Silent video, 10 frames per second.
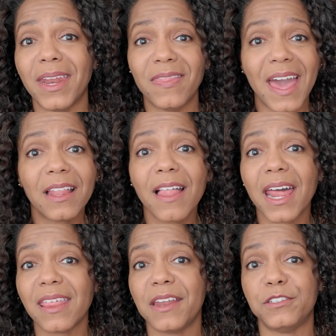and a lot
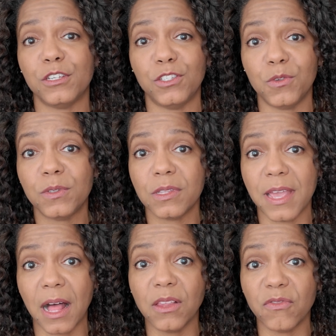of that is just due to
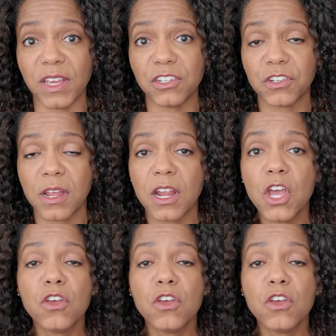the elevation.